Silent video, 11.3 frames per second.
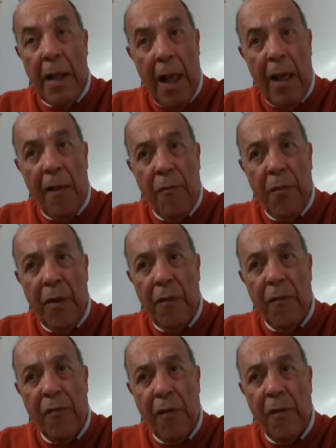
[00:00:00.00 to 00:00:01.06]
has
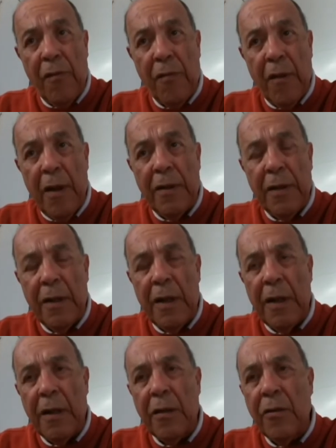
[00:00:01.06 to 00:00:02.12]
been since
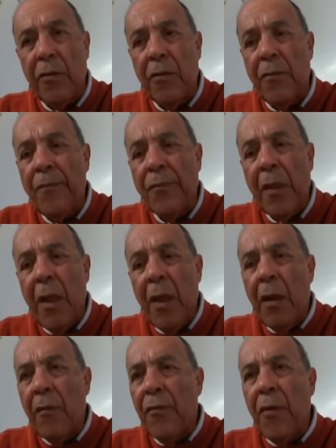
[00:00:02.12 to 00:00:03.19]
1992,
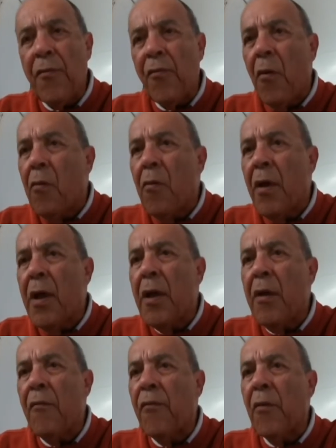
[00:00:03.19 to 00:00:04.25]
there's no
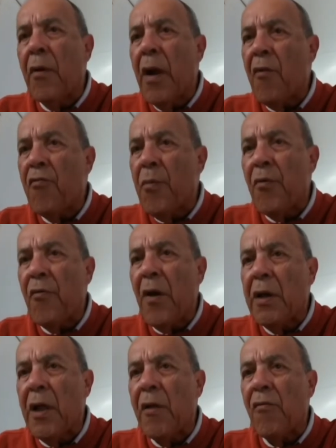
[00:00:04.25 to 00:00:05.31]
way for
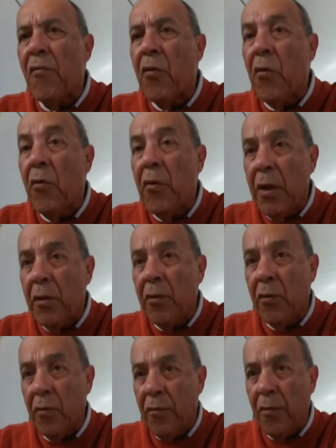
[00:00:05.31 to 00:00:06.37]
Azerbaijanis to go
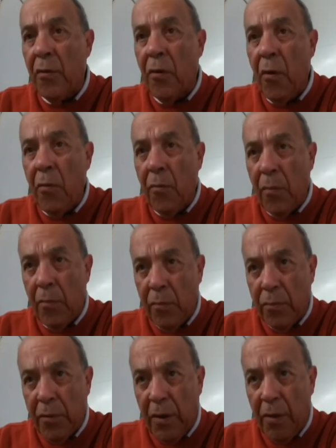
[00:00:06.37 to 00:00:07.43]
into their home
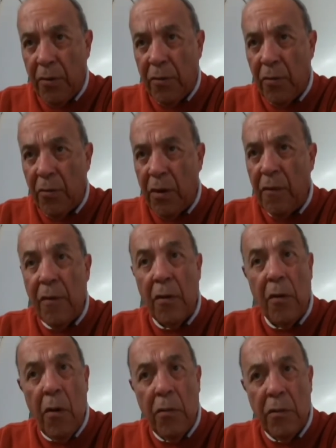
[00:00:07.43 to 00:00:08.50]
territory,
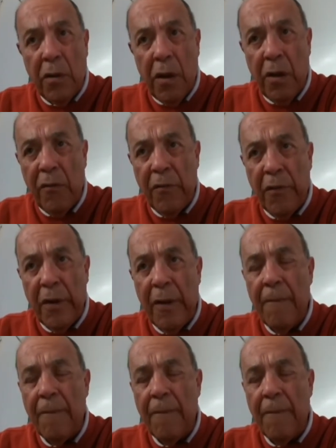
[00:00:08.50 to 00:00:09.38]
their own country,